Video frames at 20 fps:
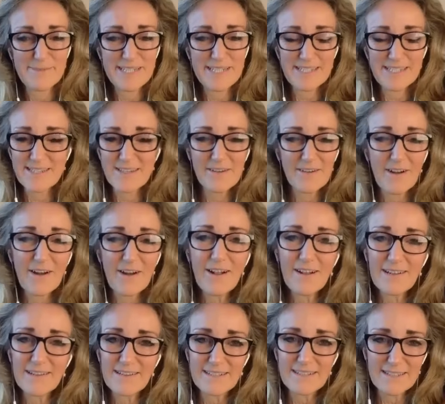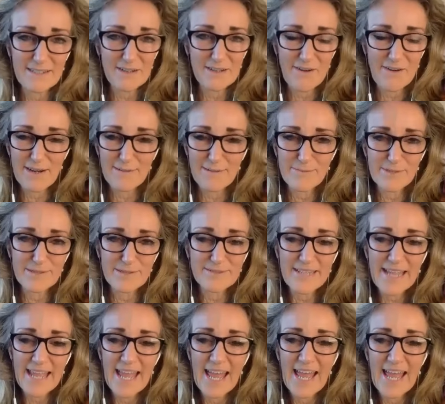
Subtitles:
because they're all incredible